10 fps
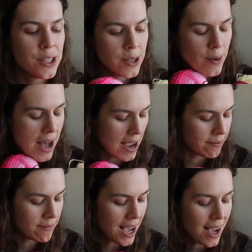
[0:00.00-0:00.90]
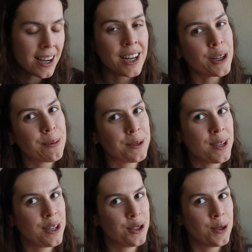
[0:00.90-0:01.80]
So I'm not
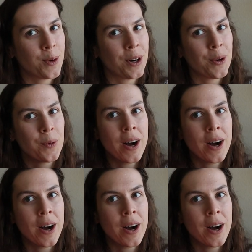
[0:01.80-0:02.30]
100% sure